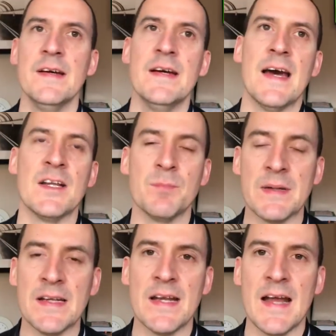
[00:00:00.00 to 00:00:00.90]
and he's
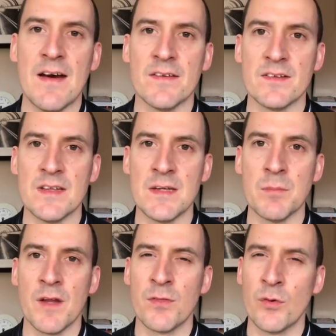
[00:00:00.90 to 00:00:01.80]
been in and out of the team,
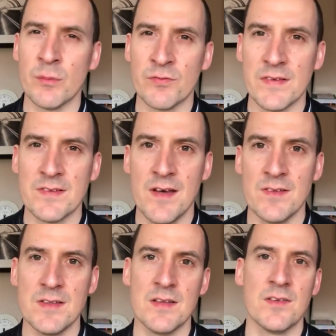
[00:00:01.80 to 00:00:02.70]
but I thought it was
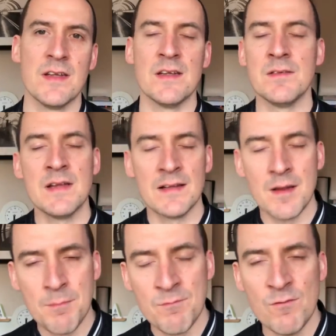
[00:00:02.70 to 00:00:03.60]
fantastic yesterday. He had
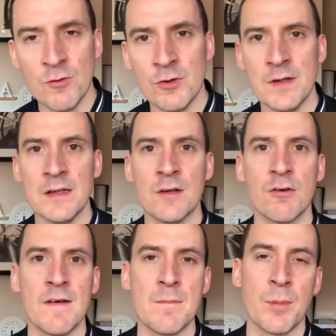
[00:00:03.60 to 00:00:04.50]
that really
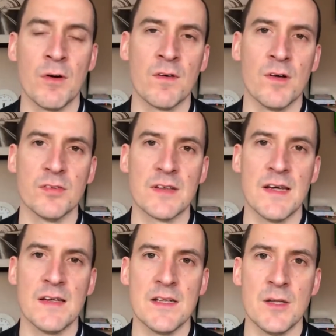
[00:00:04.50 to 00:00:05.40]
great block after
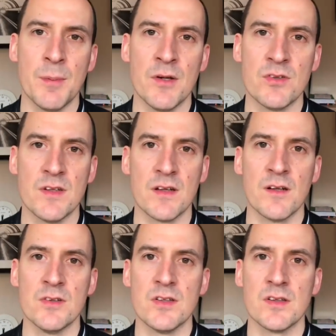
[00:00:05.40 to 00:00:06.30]
Kane hit the post in the
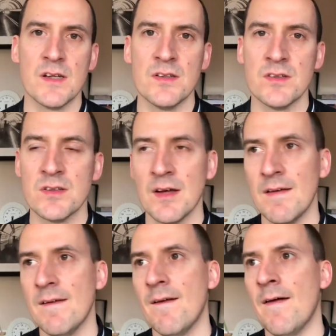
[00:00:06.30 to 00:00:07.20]
closing stages
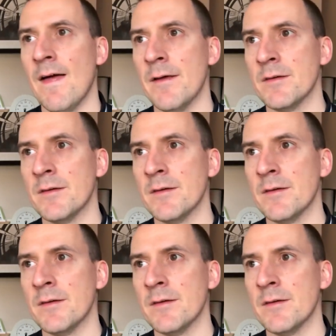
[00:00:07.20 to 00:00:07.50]
to